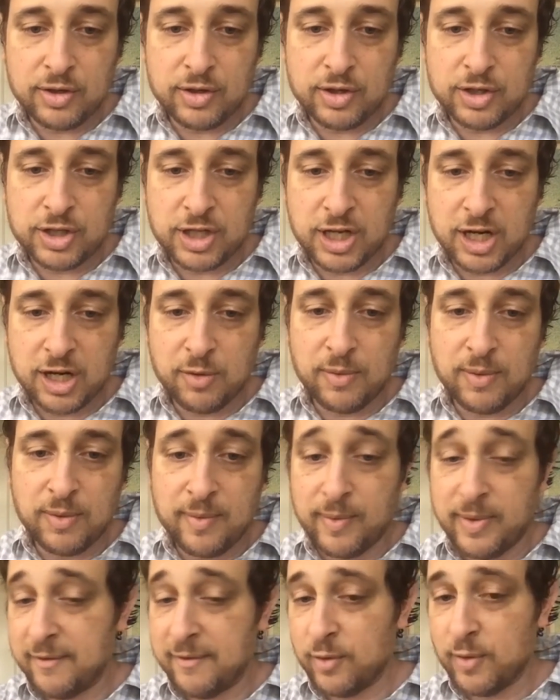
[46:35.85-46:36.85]
share
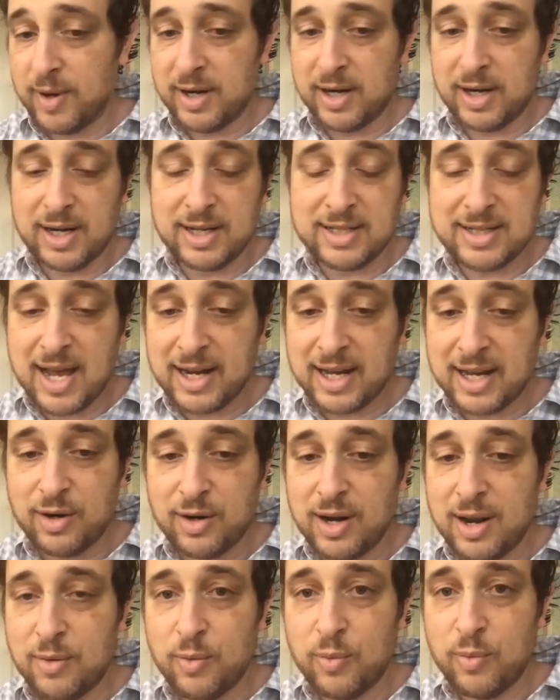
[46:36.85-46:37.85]
with everyone in a
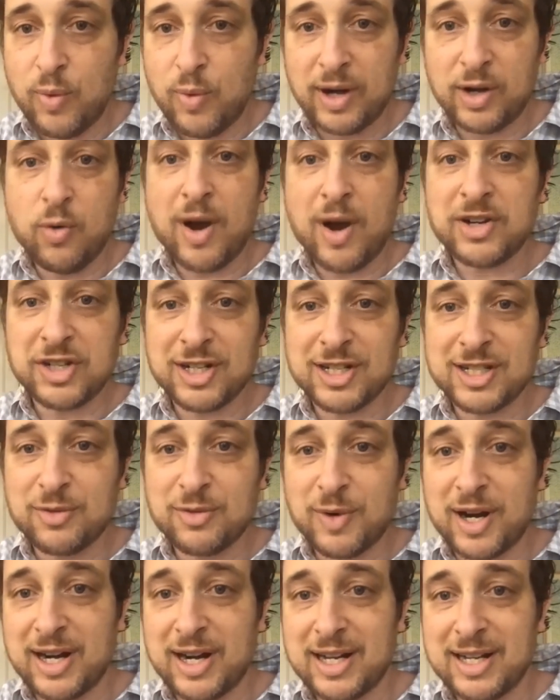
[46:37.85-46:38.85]
second what questions
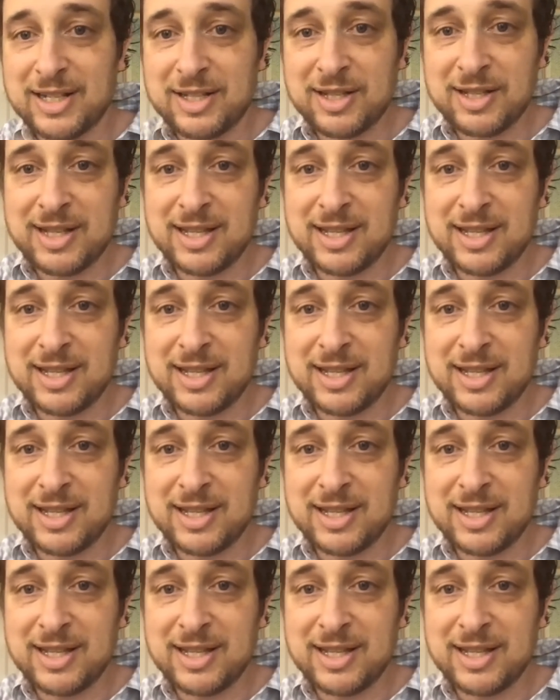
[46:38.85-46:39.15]
we're going to